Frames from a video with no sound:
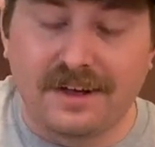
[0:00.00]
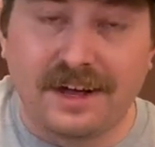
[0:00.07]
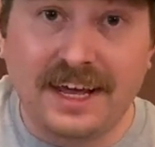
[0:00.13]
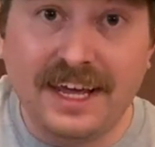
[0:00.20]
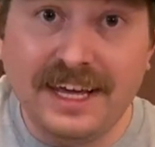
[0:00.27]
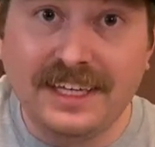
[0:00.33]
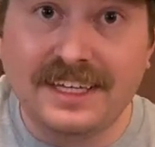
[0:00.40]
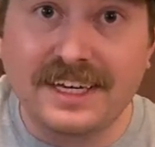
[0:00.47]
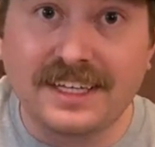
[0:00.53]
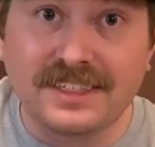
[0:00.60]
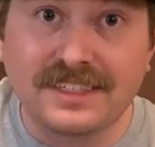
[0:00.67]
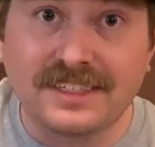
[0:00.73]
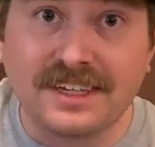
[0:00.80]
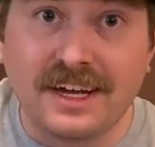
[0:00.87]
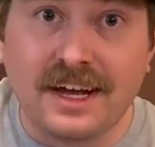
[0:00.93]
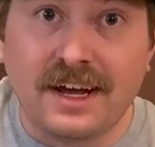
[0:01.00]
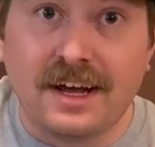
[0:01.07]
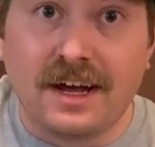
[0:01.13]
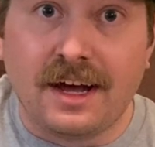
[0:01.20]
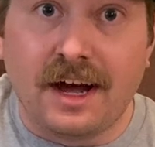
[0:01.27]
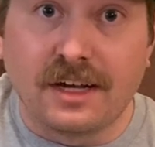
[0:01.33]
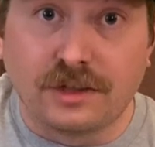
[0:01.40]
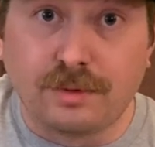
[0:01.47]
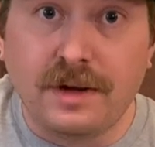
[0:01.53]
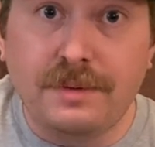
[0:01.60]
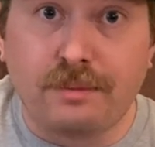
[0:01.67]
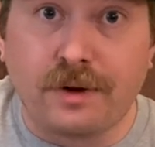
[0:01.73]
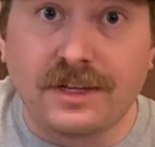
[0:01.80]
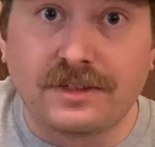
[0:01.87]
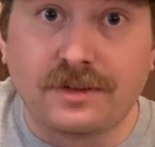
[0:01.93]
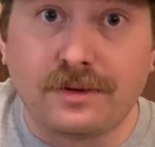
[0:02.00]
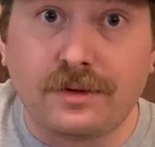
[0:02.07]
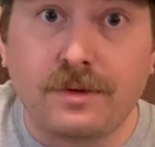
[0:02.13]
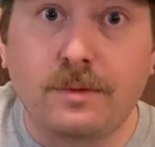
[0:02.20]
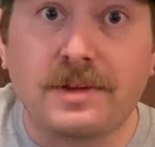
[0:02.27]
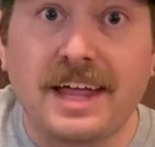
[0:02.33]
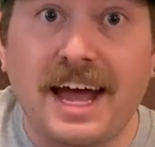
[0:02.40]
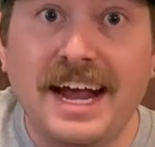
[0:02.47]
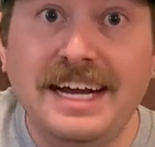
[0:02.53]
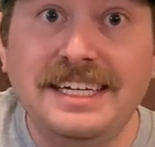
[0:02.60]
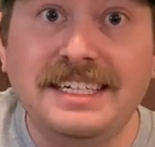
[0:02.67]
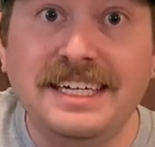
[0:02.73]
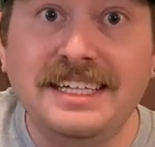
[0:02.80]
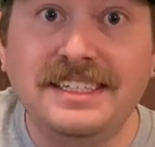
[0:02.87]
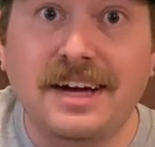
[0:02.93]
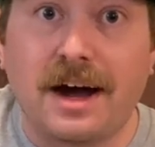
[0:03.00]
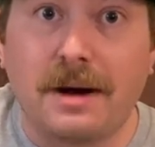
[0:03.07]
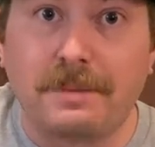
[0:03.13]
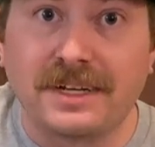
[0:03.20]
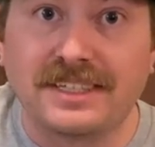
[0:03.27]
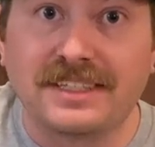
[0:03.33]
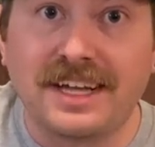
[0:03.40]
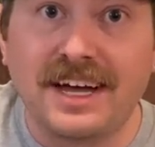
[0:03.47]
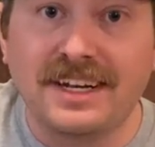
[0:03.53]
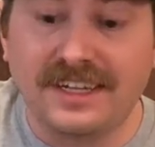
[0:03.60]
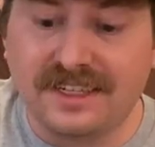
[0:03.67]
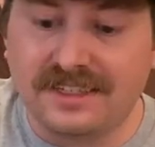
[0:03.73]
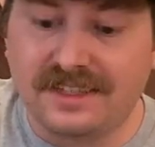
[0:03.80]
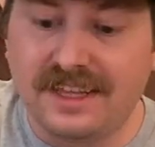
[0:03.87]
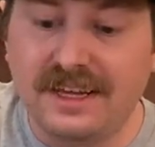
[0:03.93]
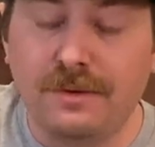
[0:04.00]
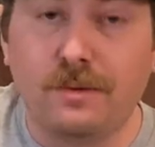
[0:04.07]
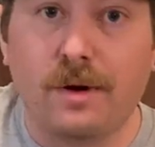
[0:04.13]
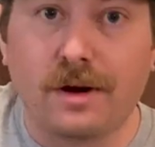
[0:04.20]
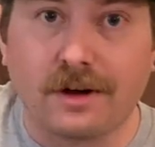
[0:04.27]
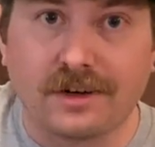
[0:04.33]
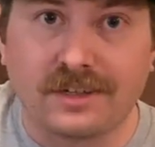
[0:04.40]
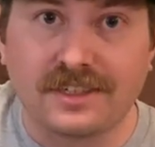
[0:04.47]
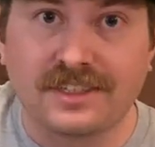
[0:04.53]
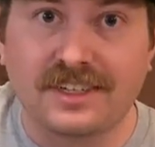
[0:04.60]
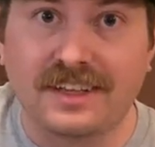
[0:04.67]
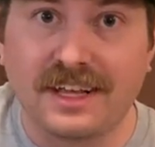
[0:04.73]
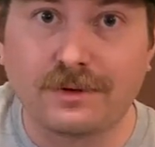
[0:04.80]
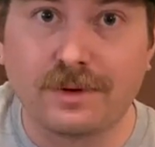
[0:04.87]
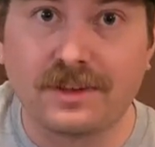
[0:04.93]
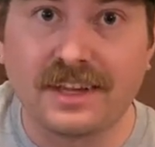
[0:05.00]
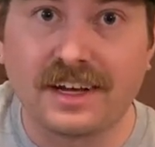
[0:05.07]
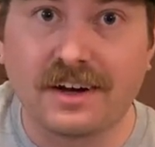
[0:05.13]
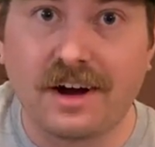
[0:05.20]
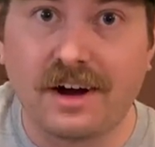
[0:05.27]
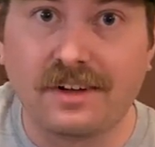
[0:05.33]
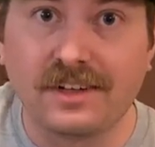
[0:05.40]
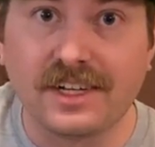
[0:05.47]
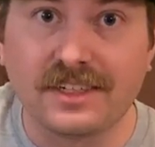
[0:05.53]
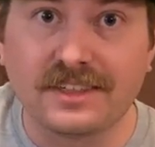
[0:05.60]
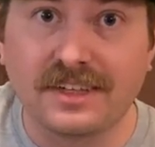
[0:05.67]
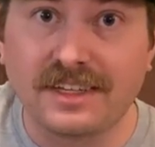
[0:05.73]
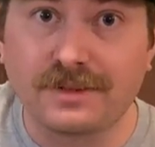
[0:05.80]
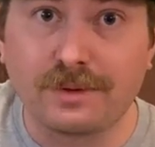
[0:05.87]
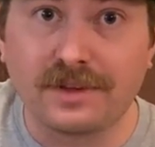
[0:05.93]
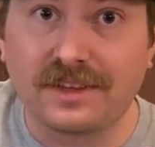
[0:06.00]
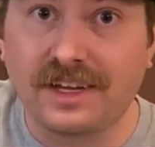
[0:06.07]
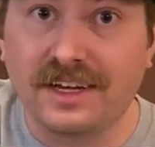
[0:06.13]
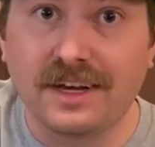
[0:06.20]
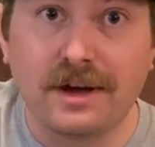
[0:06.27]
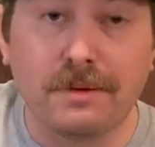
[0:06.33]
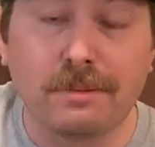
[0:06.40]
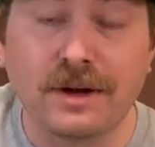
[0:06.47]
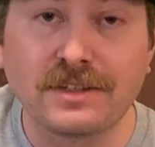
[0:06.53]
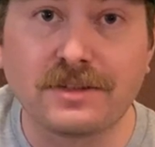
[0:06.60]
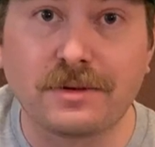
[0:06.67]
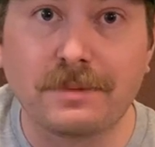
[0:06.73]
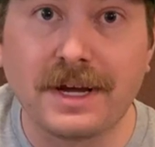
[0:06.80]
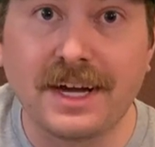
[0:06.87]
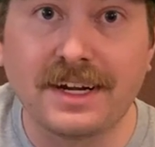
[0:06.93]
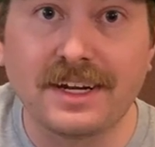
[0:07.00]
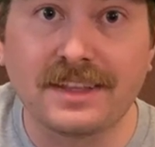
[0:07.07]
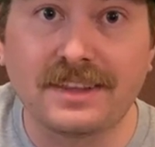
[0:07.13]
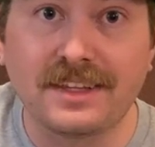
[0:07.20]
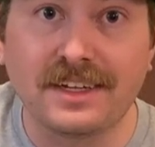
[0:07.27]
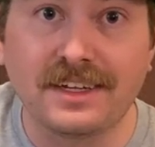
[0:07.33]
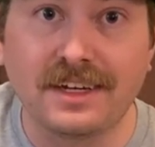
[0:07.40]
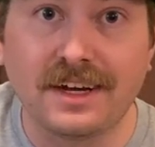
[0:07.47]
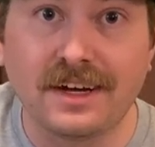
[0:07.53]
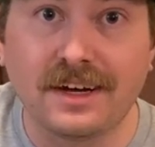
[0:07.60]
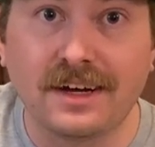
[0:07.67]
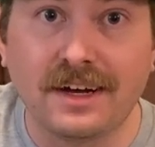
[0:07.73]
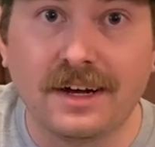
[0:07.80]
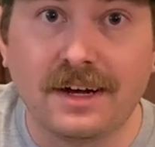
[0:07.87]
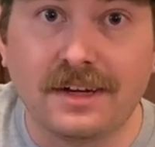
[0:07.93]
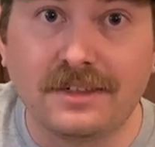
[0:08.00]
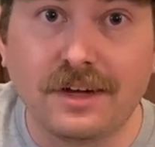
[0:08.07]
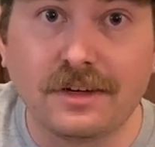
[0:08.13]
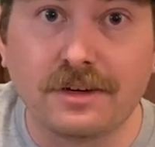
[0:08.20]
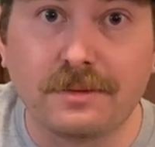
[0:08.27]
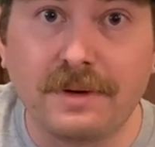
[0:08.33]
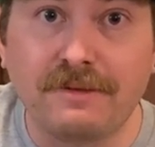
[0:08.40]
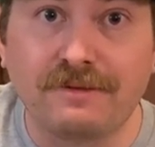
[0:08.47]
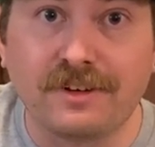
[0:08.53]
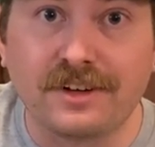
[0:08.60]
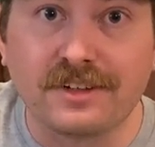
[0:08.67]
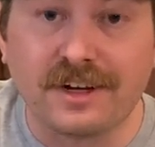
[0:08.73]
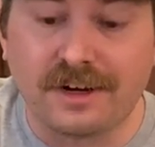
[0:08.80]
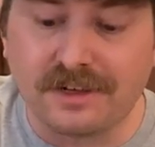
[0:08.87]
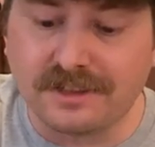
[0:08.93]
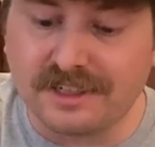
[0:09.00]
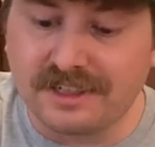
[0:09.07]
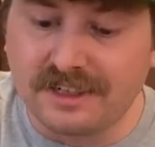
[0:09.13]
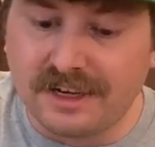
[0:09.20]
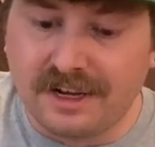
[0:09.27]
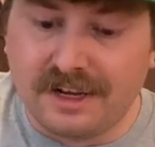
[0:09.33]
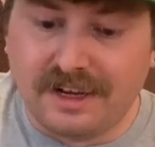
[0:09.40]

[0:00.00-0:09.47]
He gets a sweet pretzel with 18 toppings. That is the works. That's what they call it. That's what the pretzel man at the Dunder Mifflin calls it.